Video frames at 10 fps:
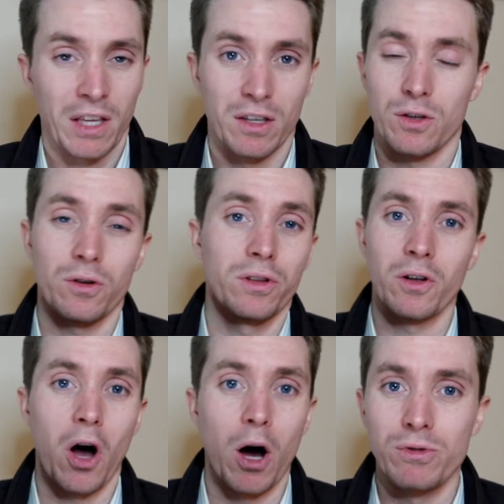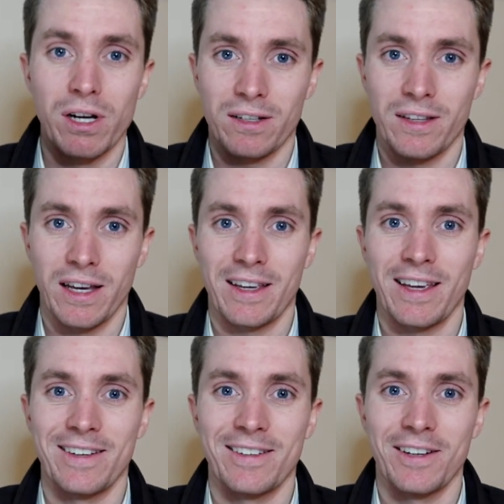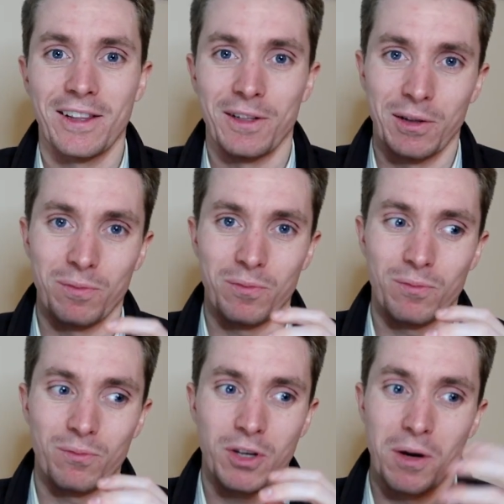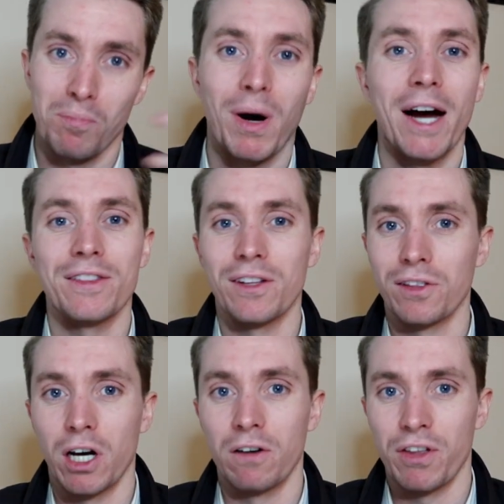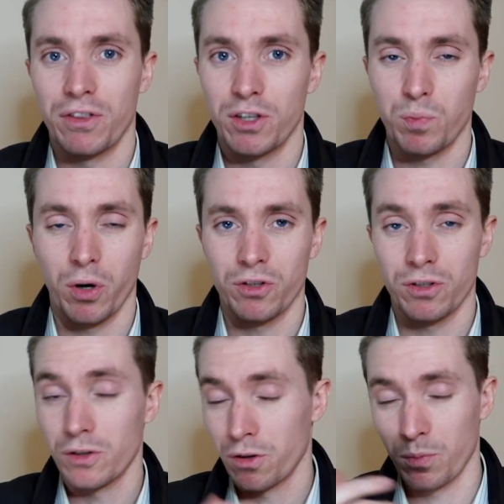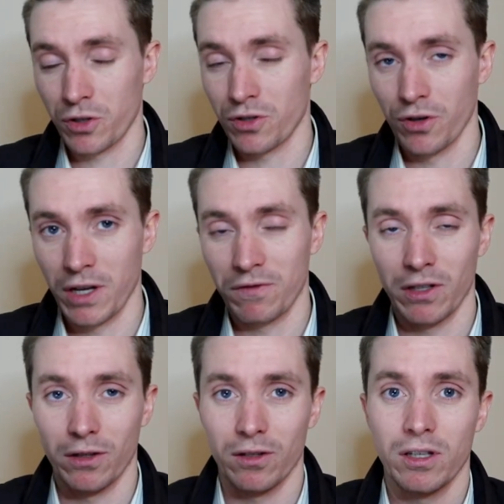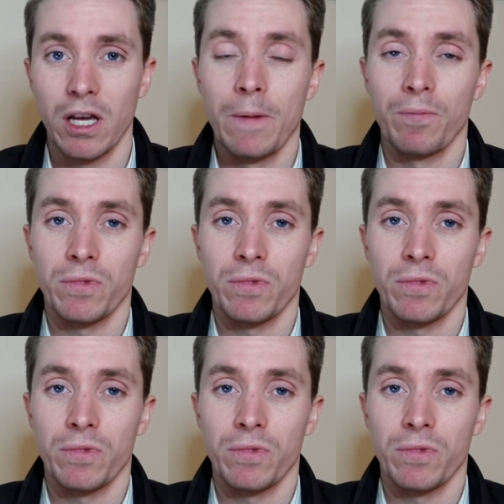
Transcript: These are little objects that can combine the love that this person or the person you're gifting this